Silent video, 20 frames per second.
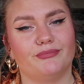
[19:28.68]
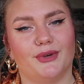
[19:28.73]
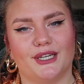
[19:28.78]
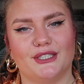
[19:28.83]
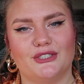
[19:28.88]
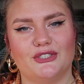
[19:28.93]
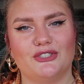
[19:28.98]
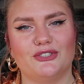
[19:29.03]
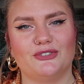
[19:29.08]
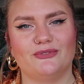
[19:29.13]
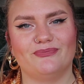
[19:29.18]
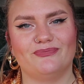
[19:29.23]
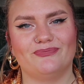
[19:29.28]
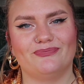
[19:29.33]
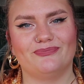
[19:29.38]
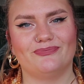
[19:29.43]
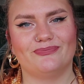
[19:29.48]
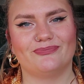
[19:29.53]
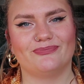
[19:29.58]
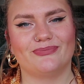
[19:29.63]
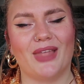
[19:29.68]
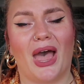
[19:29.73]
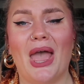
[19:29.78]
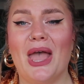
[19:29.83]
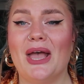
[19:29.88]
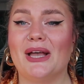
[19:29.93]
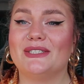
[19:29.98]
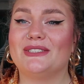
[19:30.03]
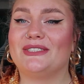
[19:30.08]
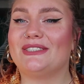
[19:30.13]
Bitch.
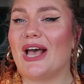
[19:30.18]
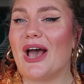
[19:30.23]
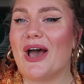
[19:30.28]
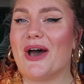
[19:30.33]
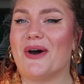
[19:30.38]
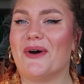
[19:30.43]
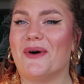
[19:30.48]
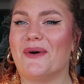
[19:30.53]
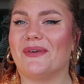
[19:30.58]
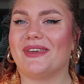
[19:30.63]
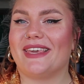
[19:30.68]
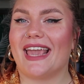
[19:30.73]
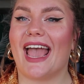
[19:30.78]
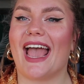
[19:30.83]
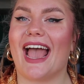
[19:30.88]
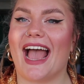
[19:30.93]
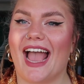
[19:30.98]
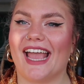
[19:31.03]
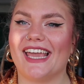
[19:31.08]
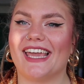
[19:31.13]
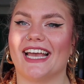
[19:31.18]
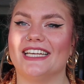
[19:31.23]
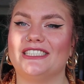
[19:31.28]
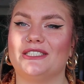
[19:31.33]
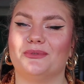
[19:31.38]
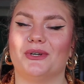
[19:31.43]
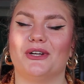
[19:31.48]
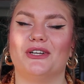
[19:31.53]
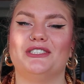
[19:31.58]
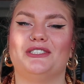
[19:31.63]
So, yeah, I
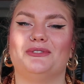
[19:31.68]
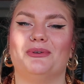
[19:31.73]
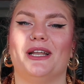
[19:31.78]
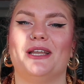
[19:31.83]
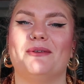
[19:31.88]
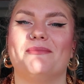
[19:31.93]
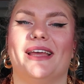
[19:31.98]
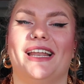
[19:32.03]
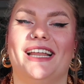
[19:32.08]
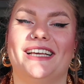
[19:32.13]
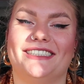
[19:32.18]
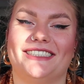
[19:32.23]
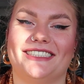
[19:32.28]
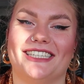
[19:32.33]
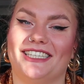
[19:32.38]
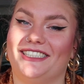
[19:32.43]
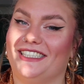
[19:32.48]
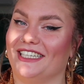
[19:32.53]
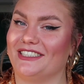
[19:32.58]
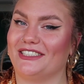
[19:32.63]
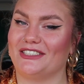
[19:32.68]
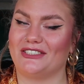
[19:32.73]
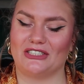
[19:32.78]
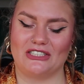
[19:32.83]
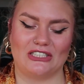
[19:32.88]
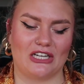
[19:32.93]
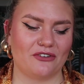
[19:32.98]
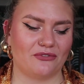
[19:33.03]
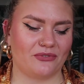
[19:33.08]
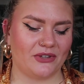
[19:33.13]
guess we're on twenty minutes. This is a
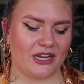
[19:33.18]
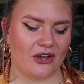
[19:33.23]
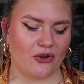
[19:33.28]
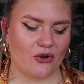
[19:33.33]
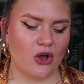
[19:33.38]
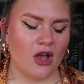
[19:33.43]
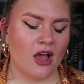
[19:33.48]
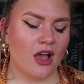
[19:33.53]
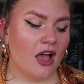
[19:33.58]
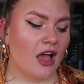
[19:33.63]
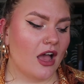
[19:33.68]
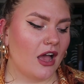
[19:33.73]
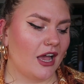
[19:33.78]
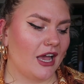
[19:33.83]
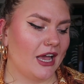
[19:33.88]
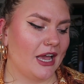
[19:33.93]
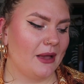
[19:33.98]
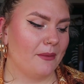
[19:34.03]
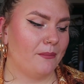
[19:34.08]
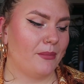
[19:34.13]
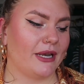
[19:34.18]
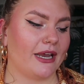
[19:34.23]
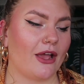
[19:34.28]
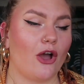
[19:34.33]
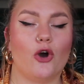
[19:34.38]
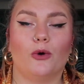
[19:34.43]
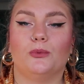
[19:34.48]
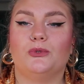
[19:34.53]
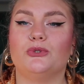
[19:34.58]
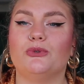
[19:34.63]
long video. Um, but I
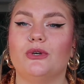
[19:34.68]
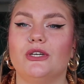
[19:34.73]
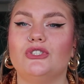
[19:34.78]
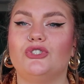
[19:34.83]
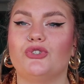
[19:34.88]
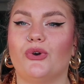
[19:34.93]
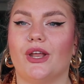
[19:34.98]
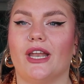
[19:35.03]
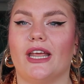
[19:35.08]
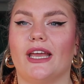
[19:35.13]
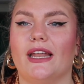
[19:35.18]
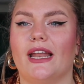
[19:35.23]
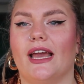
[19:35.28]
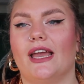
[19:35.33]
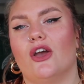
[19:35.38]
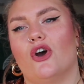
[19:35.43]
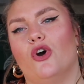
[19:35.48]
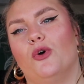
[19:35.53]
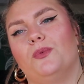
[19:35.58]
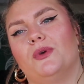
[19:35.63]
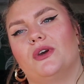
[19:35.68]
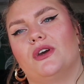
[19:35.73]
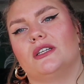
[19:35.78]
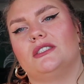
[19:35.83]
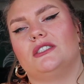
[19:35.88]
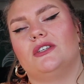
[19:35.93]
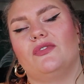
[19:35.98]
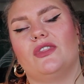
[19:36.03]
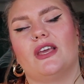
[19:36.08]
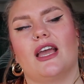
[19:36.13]
hope you enjoyed it. I hope you
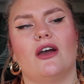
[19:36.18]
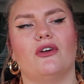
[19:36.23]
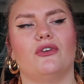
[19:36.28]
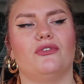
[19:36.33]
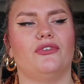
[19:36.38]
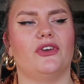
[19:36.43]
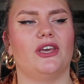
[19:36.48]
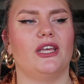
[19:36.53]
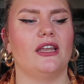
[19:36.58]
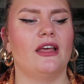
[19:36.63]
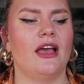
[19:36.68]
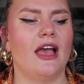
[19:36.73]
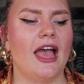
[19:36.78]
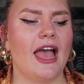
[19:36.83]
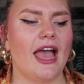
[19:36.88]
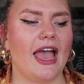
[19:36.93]
got something out of it.